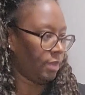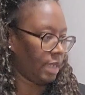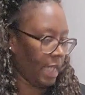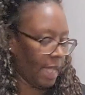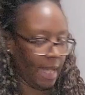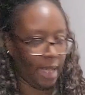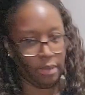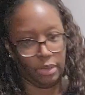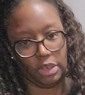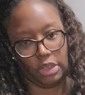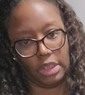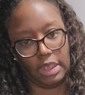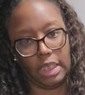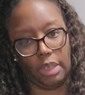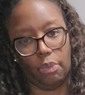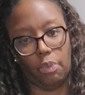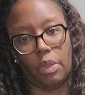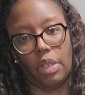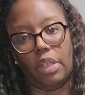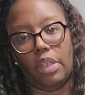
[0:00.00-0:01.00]
I'll just get
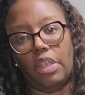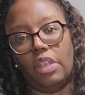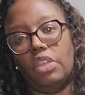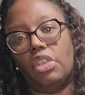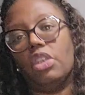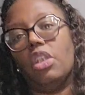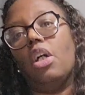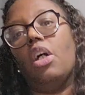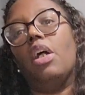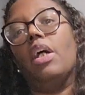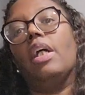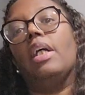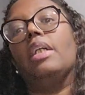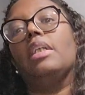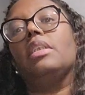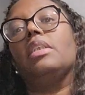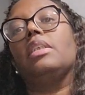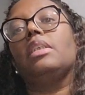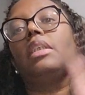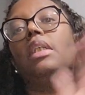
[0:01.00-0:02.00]
one of the
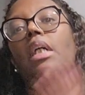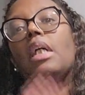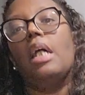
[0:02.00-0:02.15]
jars.